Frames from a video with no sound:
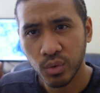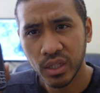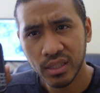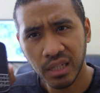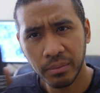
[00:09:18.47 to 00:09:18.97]

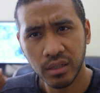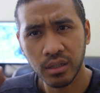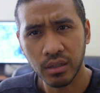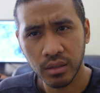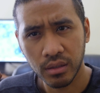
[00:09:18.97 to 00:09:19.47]
when you're typing
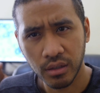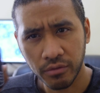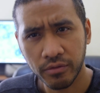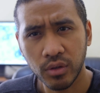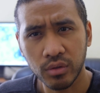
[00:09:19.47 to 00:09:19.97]
on
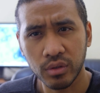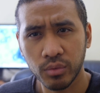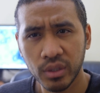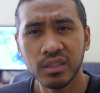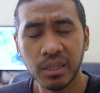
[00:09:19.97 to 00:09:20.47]
a phone,
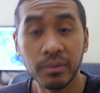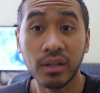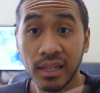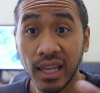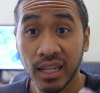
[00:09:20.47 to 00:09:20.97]
when you're typing
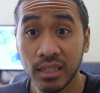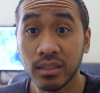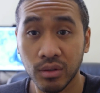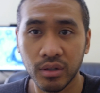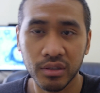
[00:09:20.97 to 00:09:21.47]
on a
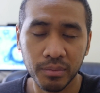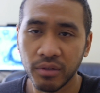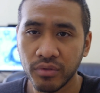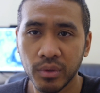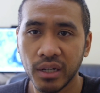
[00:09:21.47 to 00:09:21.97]
glass or a
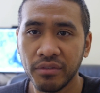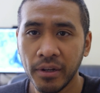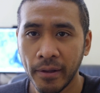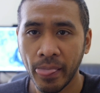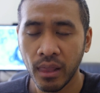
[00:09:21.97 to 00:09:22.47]
smartphone,
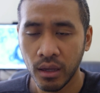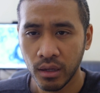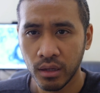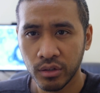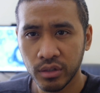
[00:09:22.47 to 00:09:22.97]
whatever,
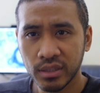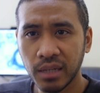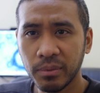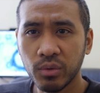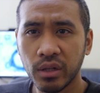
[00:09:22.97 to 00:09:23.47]
you're
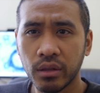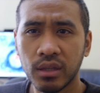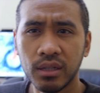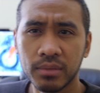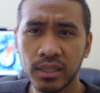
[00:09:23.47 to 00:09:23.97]
typing with your
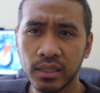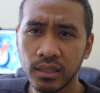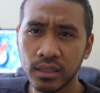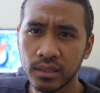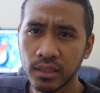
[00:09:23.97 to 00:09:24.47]
thumbs
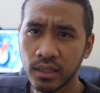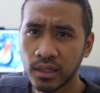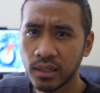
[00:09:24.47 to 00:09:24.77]
like this.